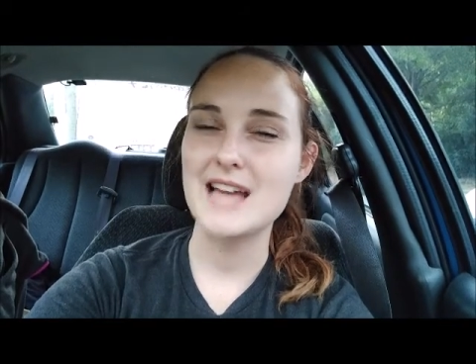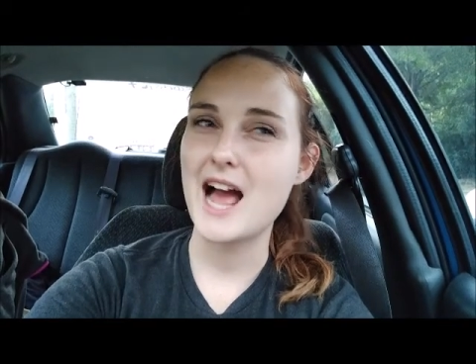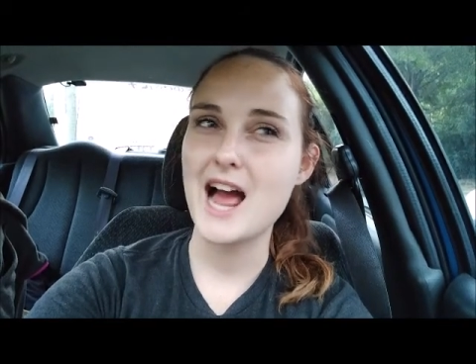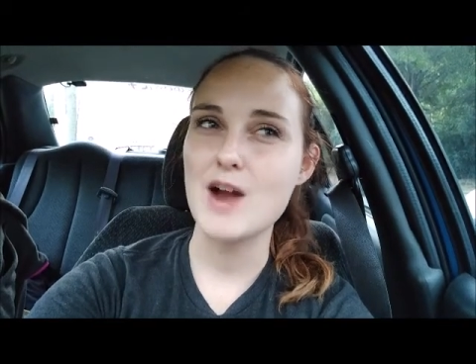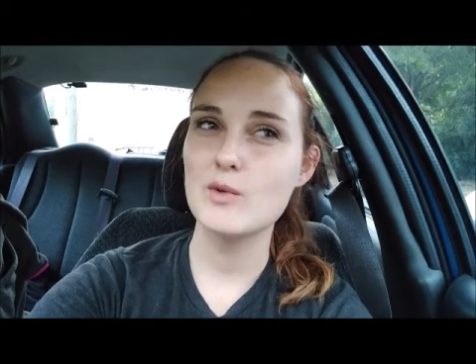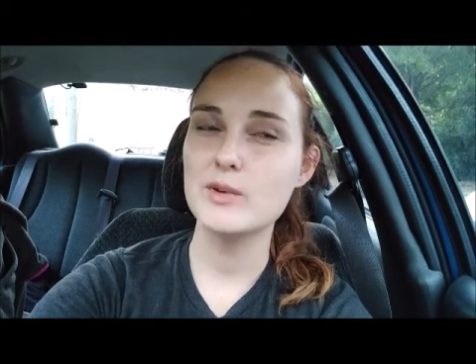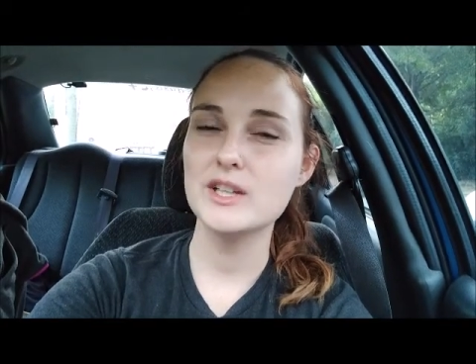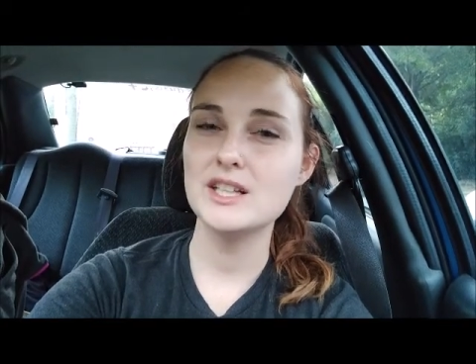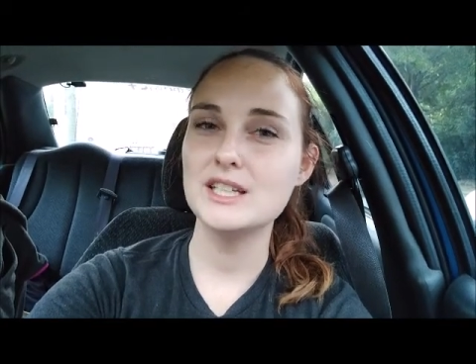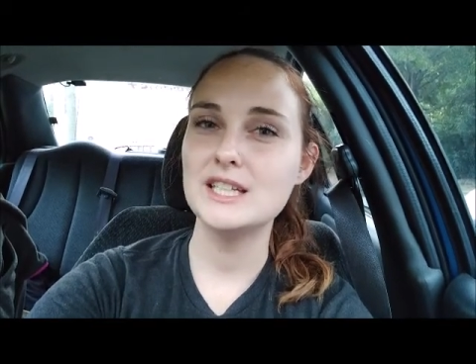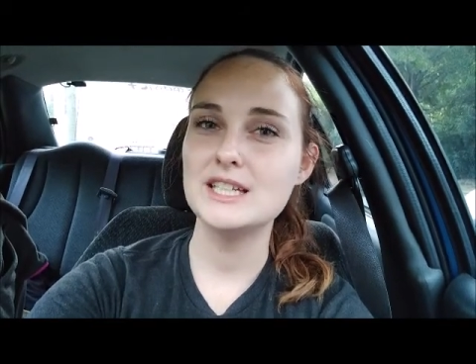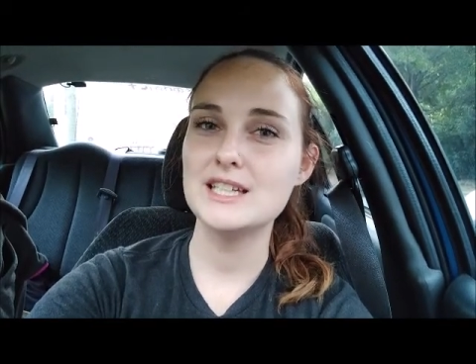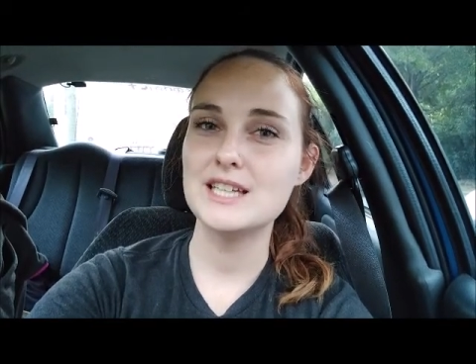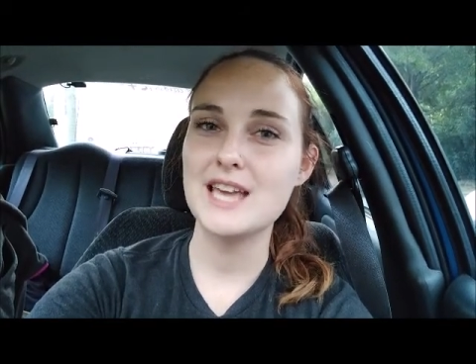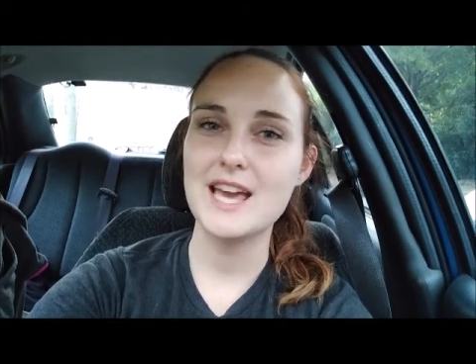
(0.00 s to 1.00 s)
I
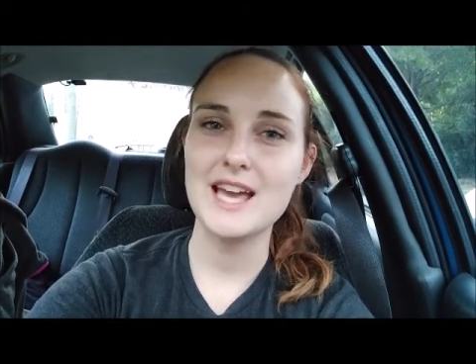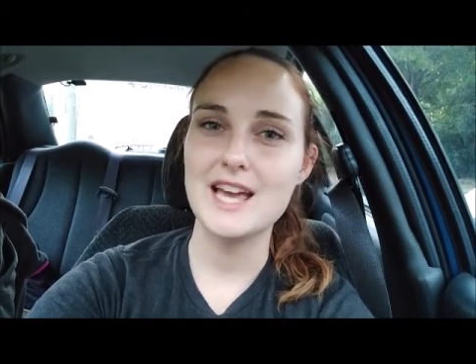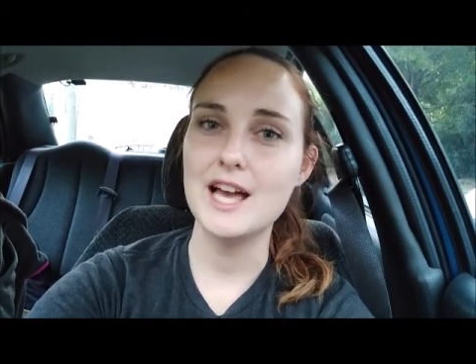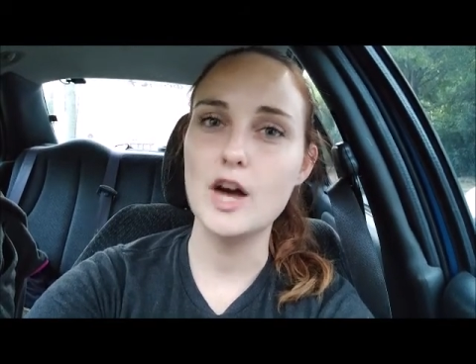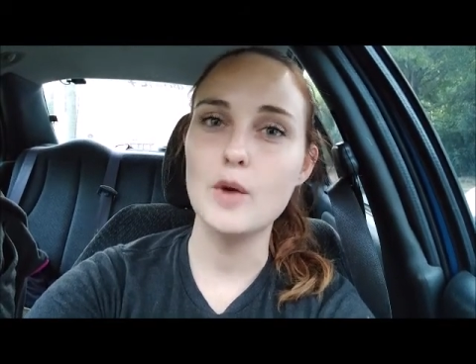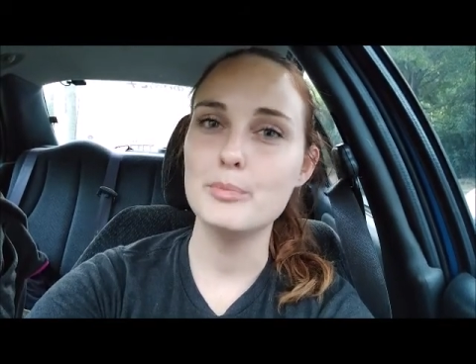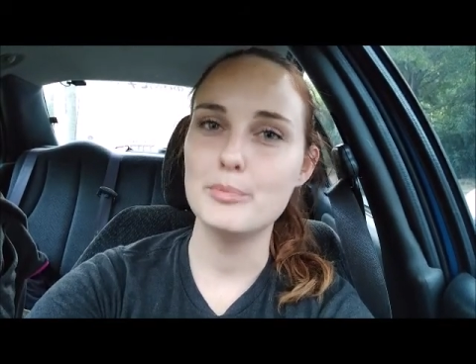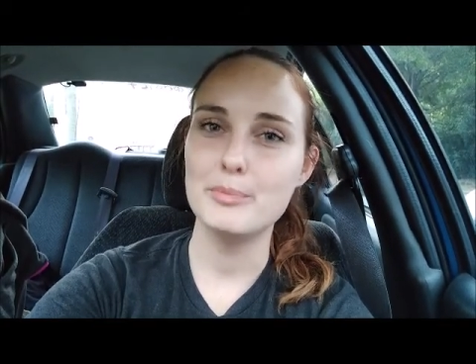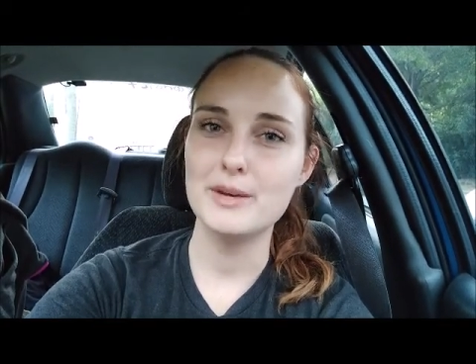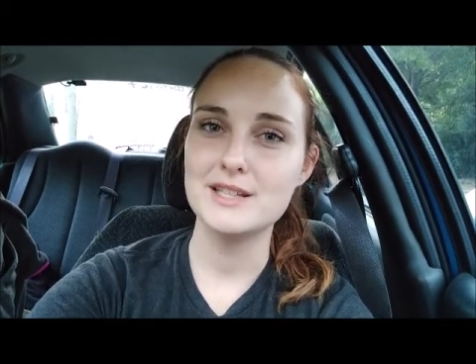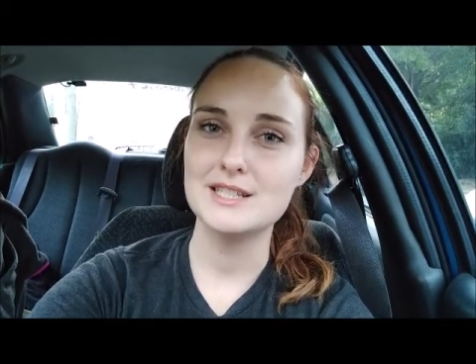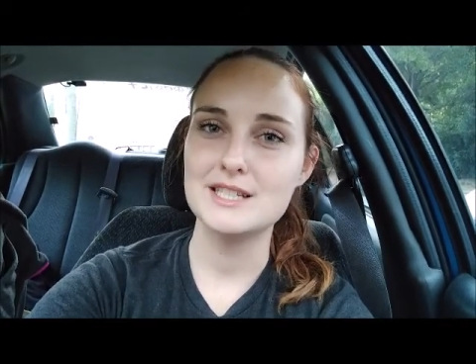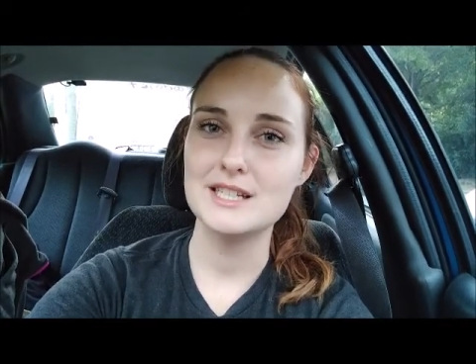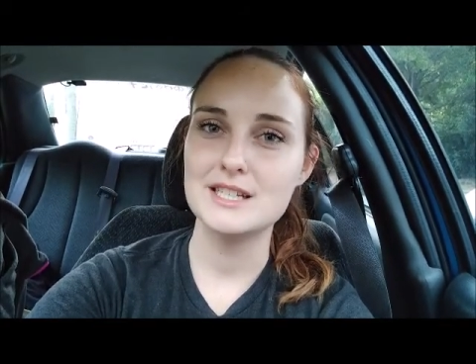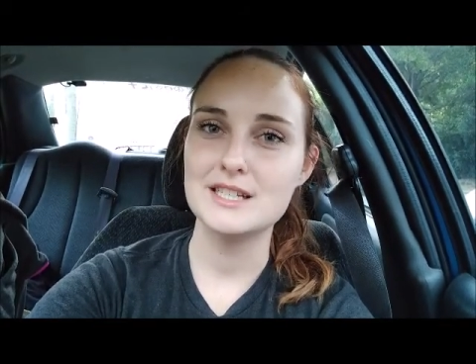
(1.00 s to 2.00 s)
really can't help but
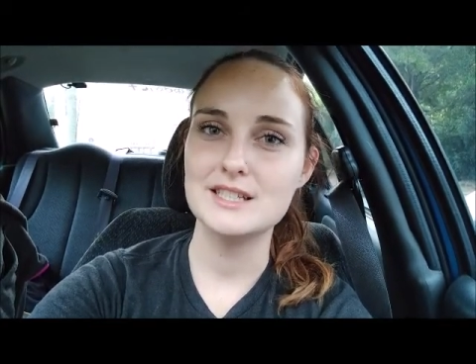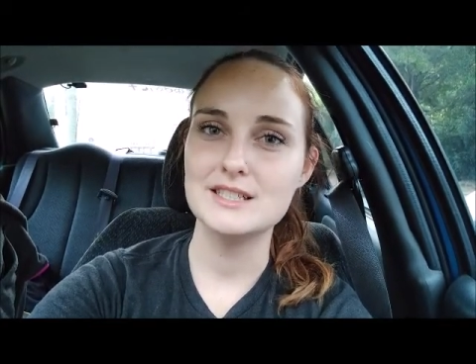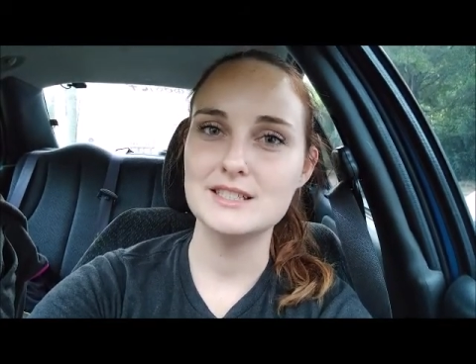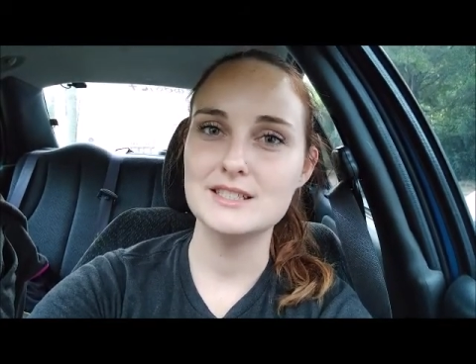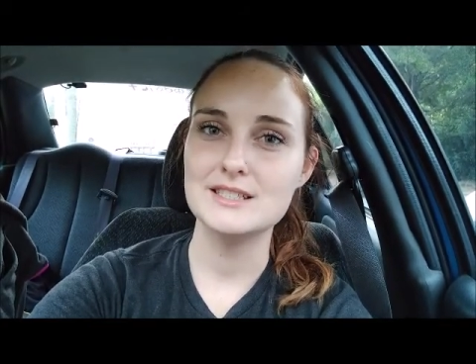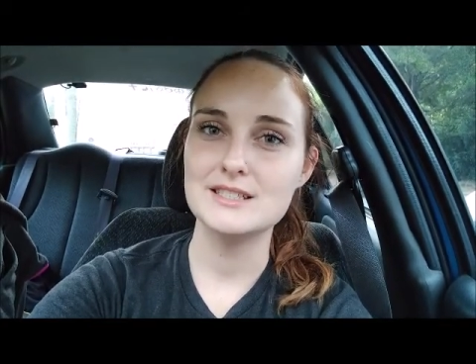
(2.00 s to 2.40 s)
to